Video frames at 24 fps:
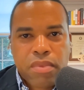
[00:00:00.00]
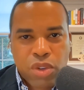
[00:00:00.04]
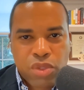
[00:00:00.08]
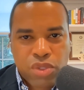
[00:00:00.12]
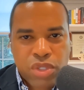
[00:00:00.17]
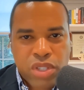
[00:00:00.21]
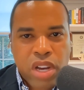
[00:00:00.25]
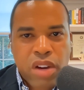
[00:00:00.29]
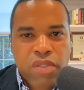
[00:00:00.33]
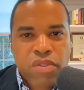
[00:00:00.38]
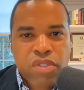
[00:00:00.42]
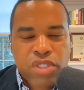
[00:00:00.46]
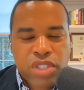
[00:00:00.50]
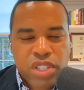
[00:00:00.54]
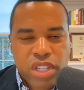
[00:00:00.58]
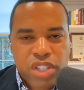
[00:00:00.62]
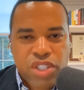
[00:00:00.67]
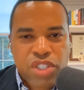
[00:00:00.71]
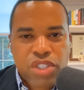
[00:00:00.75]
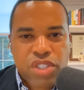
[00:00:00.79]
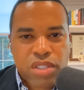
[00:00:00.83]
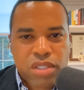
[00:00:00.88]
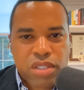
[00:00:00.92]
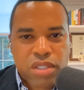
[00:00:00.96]
those
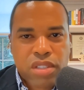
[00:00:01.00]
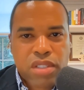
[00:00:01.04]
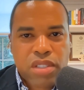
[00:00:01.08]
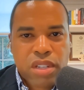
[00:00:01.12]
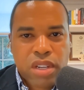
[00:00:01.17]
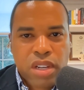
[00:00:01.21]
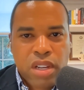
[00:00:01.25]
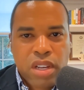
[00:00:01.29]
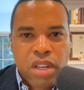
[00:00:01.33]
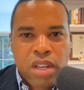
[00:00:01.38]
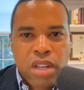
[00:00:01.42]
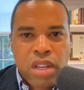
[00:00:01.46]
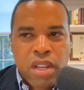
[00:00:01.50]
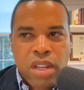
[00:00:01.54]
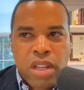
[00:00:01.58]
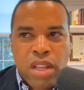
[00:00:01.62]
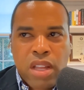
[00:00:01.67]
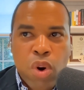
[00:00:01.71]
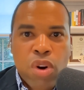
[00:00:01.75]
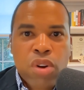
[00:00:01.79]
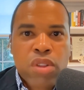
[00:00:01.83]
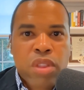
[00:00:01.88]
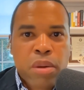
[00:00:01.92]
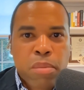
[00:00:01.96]
conversations
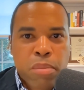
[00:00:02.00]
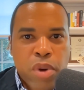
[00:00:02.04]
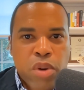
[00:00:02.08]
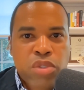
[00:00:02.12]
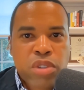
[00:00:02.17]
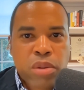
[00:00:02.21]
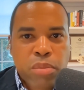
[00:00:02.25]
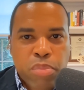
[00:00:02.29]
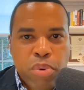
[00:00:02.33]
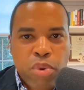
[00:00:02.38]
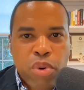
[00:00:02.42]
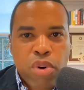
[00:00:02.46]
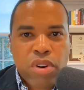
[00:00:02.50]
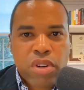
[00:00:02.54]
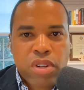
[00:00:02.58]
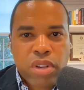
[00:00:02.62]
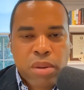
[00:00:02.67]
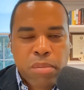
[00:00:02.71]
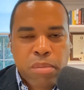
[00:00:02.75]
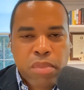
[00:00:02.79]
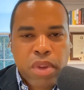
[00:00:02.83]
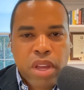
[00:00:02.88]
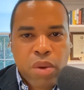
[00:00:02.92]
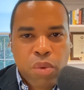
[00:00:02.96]
were the most
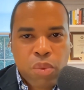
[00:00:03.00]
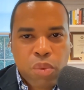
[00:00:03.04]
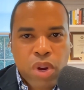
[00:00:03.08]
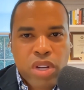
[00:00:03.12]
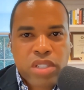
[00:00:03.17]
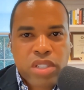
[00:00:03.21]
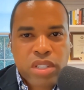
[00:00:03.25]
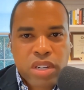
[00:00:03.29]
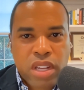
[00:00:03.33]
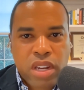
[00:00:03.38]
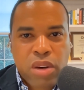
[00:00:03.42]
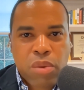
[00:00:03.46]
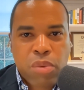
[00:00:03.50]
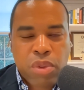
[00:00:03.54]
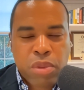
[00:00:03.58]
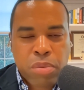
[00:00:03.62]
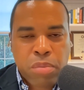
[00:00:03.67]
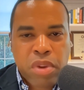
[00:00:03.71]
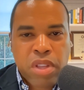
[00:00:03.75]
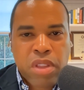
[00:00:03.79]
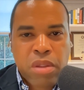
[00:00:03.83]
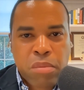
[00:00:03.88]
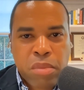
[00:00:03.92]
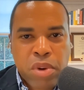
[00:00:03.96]
important and resonated
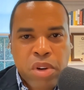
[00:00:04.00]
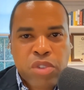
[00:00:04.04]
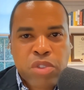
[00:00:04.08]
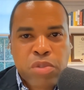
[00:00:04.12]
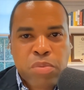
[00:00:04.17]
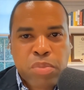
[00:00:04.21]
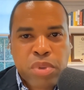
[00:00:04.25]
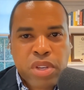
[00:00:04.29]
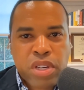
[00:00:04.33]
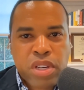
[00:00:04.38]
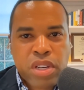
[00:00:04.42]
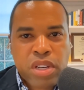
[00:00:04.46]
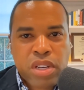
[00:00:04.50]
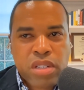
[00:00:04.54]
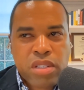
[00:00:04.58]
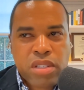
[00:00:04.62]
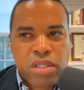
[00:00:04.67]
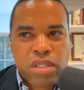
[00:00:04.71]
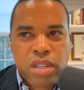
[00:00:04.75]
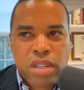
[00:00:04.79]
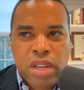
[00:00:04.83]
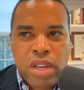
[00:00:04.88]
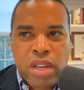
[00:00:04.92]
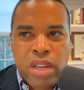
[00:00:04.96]
with me the most,
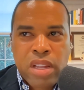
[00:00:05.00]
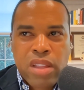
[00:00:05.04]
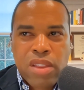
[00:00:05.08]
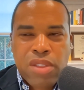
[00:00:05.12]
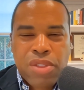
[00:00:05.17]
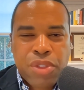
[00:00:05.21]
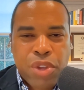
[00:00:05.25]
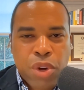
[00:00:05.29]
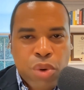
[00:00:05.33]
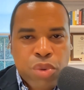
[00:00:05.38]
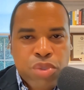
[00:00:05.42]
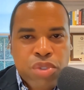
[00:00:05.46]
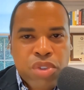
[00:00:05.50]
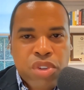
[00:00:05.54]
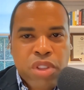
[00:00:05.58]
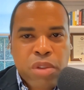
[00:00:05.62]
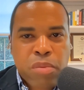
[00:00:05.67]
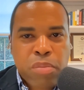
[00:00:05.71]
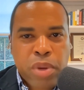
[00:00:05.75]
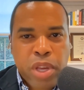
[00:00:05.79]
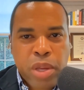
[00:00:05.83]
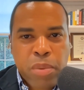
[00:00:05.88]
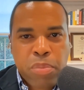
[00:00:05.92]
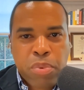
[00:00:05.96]
because those are
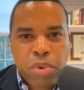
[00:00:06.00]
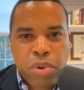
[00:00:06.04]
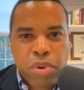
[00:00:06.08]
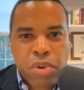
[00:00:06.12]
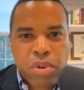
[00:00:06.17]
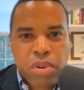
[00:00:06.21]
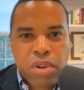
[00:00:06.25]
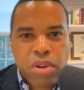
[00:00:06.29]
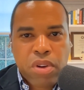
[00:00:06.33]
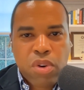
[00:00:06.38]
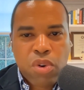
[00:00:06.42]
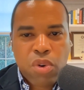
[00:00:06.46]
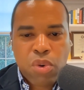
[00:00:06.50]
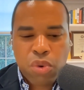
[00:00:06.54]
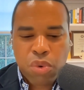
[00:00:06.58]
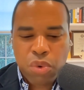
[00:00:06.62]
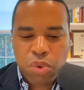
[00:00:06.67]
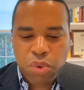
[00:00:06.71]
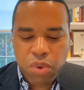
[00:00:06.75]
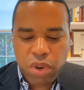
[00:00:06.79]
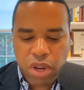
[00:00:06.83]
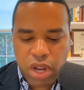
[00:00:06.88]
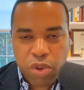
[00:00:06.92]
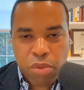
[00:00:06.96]
the people
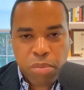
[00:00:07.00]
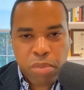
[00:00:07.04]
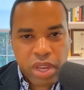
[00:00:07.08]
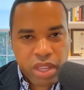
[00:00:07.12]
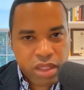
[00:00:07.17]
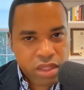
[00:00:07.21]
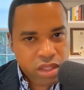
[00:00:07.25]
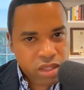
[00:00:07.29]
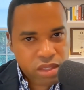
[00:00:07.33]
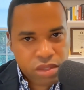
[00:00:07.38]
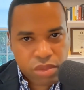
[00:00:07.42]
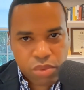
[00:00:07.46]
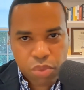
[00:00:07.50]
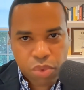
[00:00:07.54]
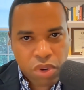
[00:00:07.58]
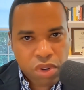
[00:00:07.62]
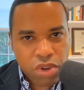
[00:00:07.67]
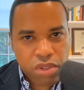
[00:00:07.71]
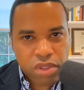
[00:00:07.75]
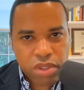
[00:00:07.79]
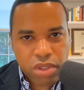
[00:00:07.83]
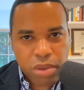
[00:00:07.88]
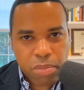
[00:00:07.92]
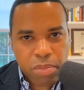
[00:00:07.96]
who make this
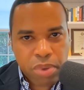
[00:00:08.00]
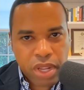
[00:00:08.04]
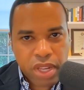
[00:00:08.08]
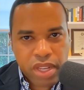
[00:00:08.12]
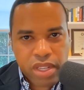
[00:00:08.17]
world the